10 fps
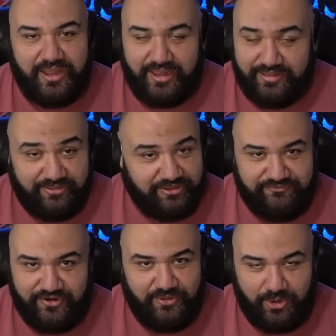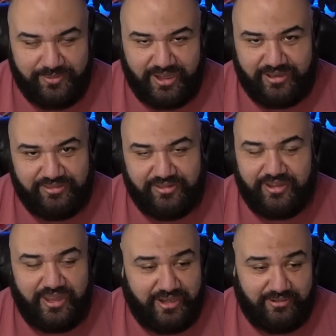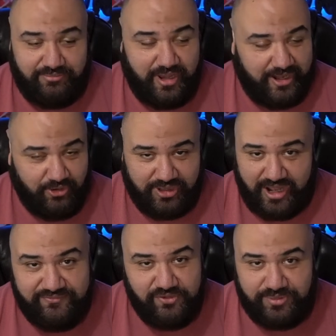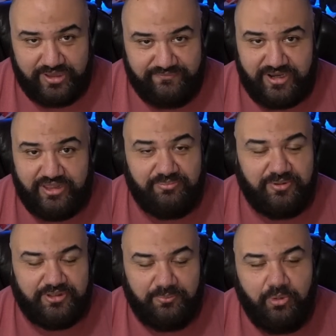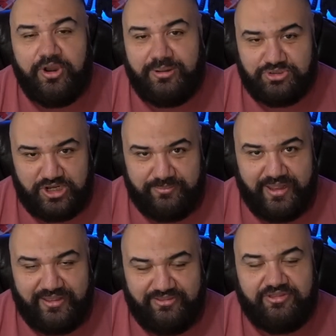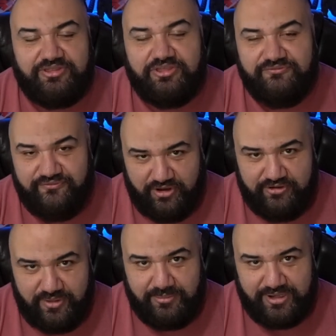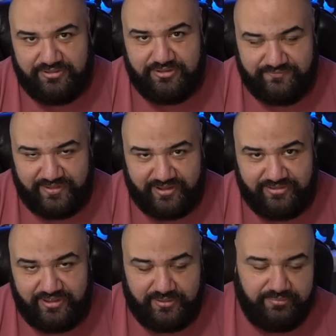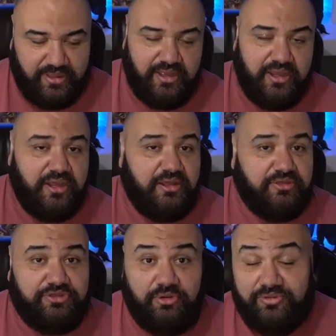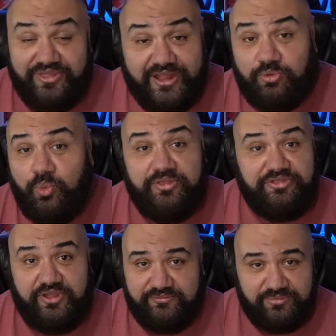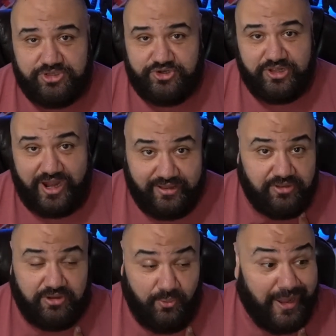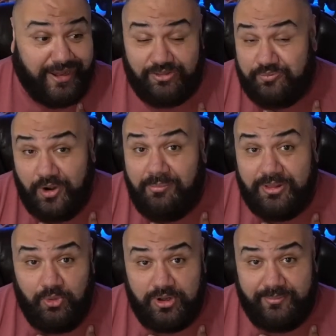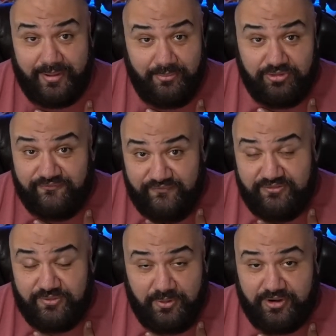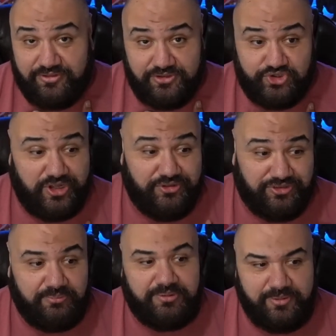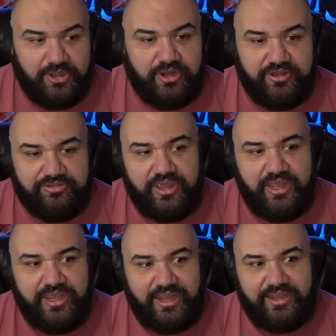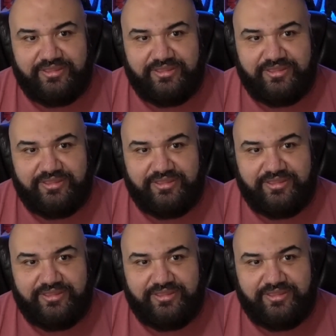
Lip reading: This could very well be Godzilla, and I know a lot of you believe it is, but the point I'm trying to make is it's just very reminiscent of that scene. So that's one thing from the trailer I took away, and it's probably one of my most favorite parts of the trailer simply because it's